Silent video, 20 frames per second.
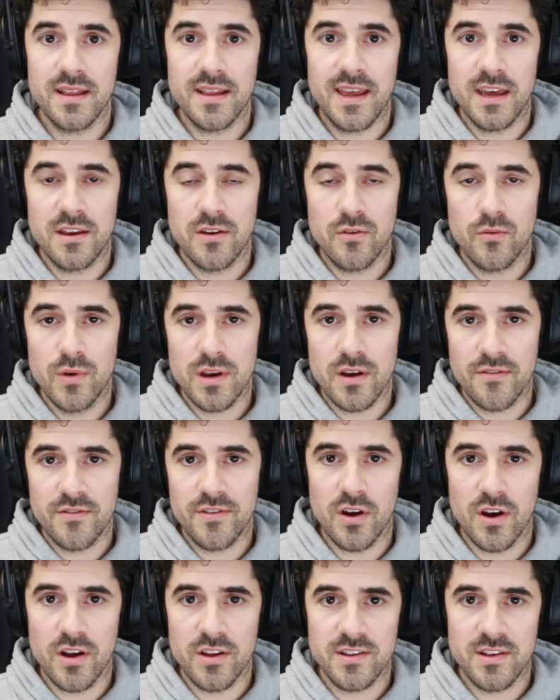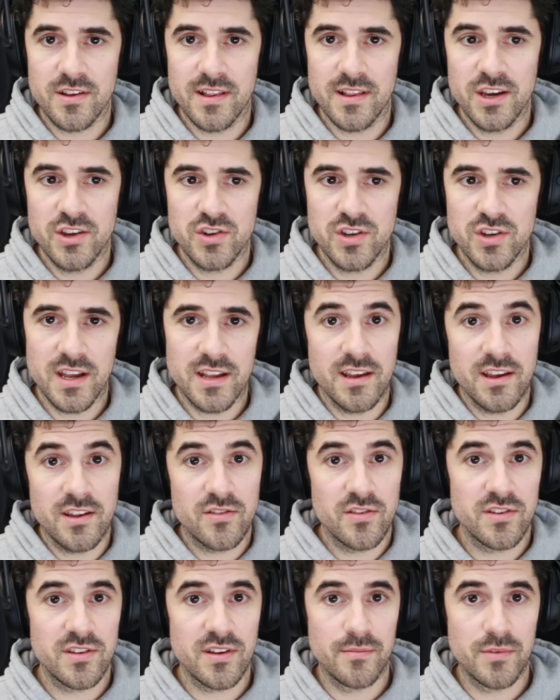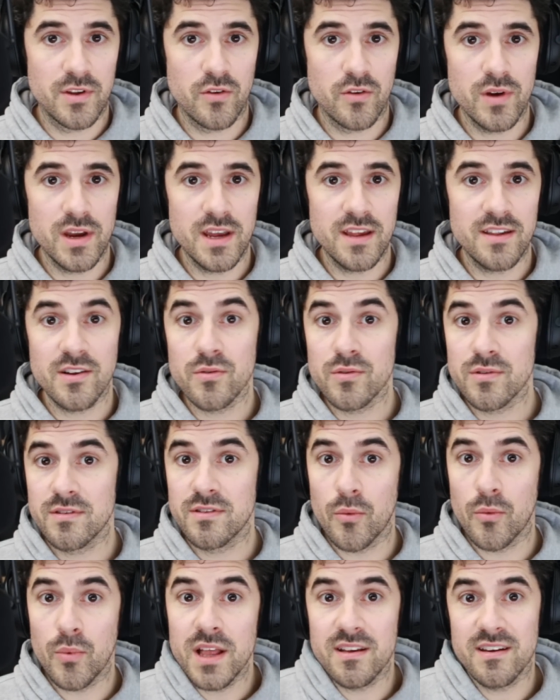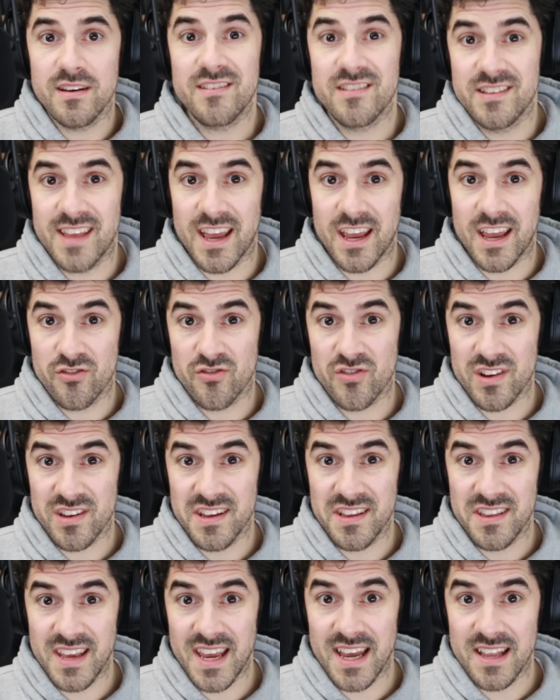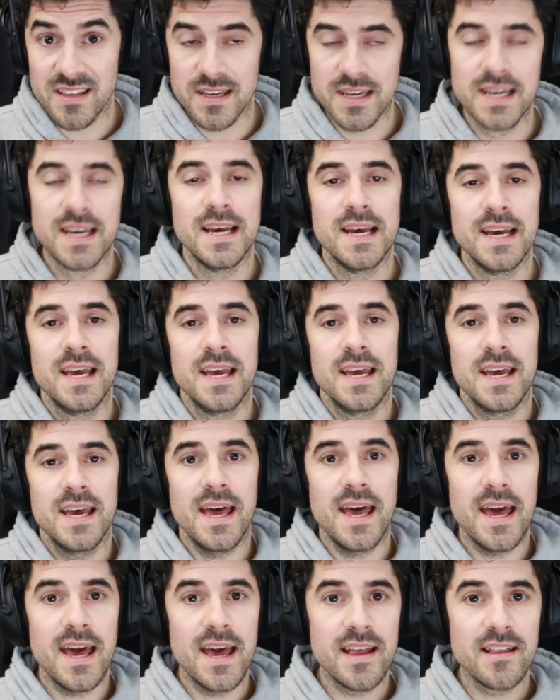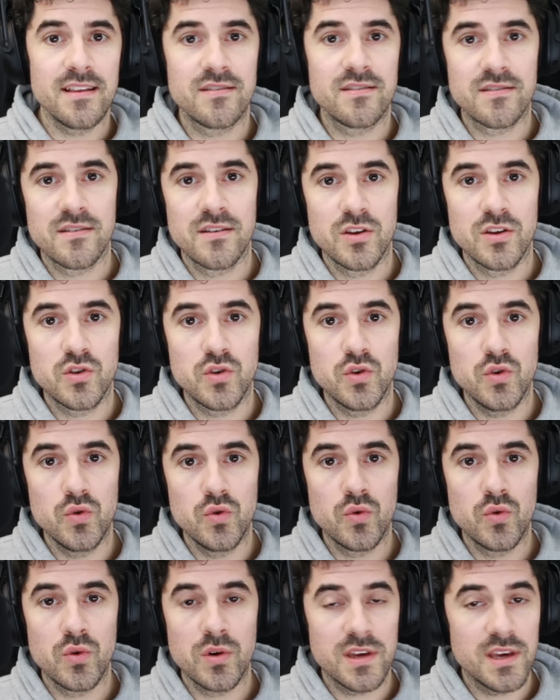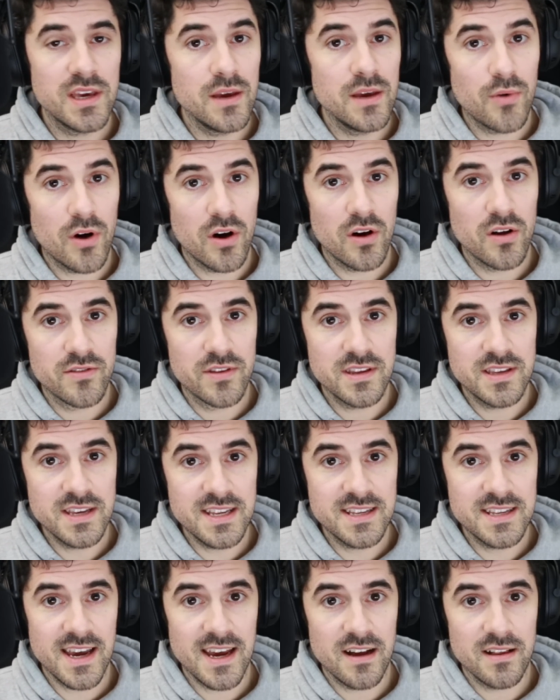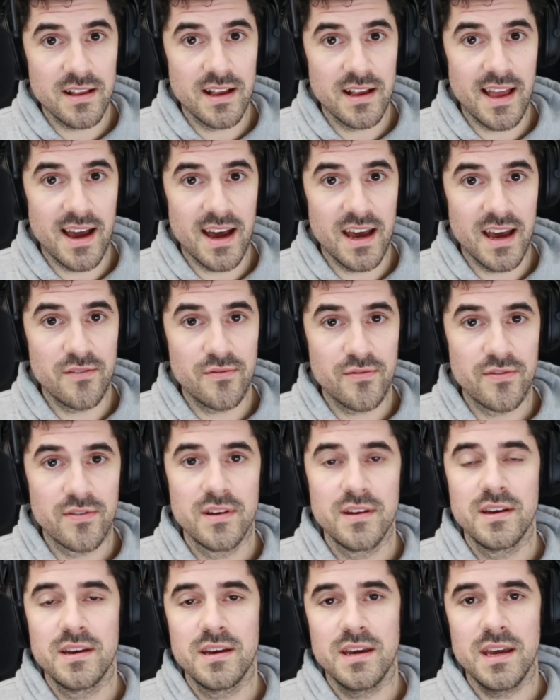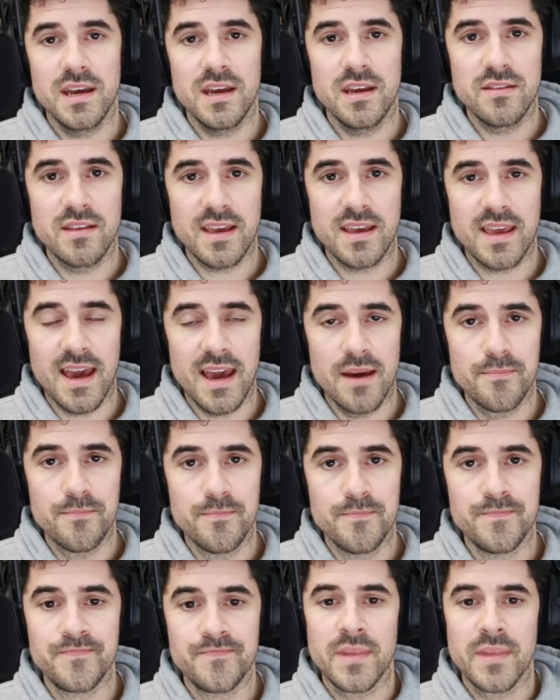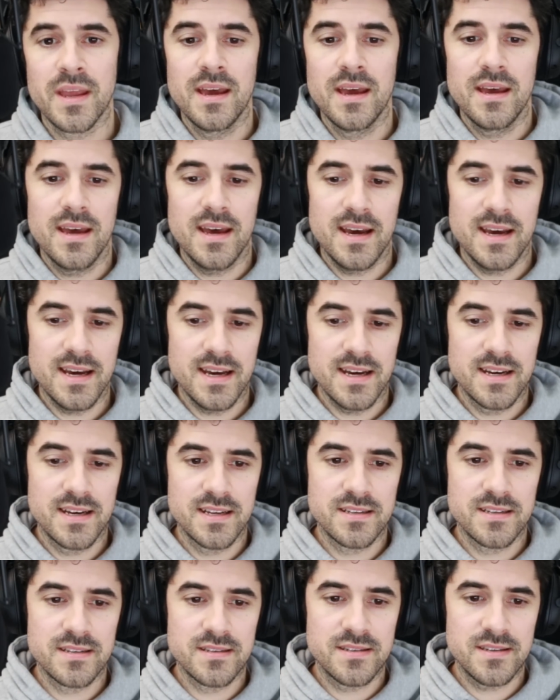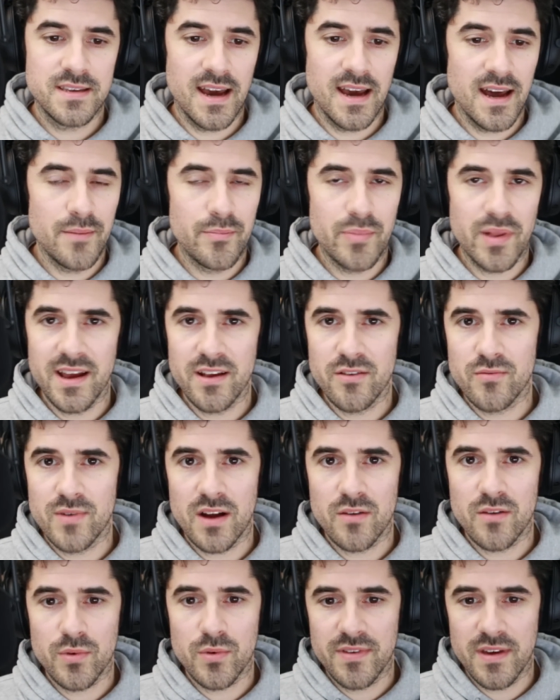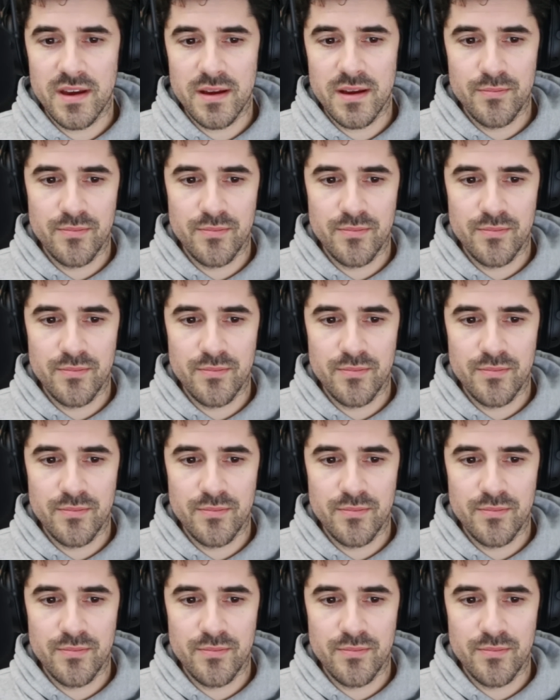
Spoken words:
getting rid of the oscillation, at least to some degree, so the wheel isn't dangerous in the end, and to keep all the detail alive in the game. And yeah, I played around with it